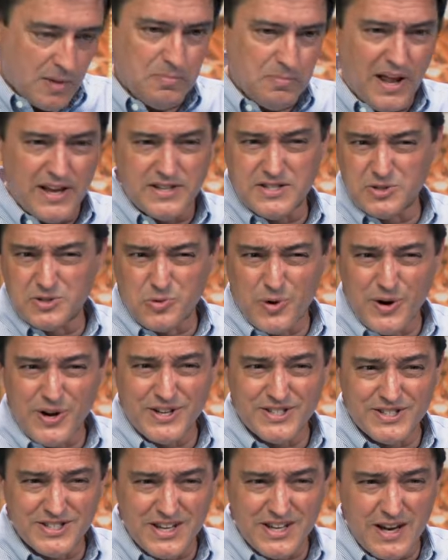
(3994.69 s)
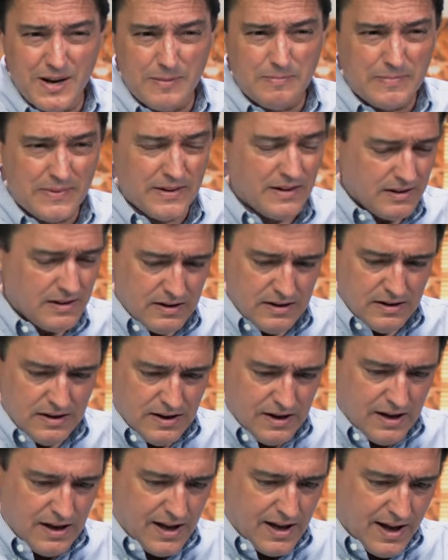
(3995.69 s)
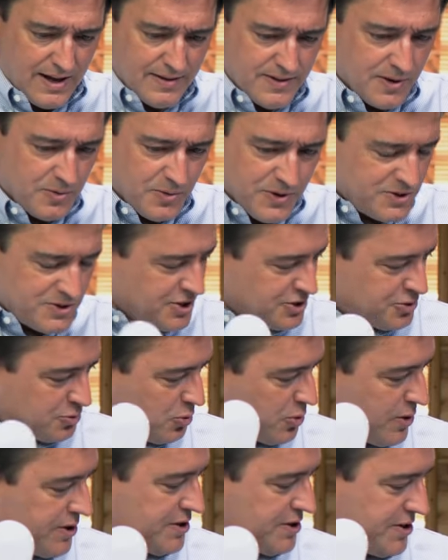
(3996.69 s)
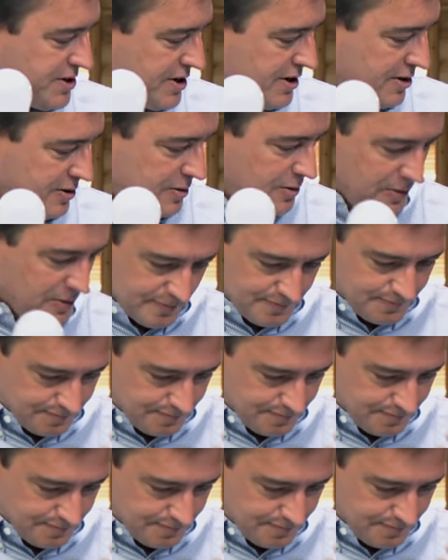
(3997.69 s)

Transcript: places where you can see them, uh, that we just wouldn't do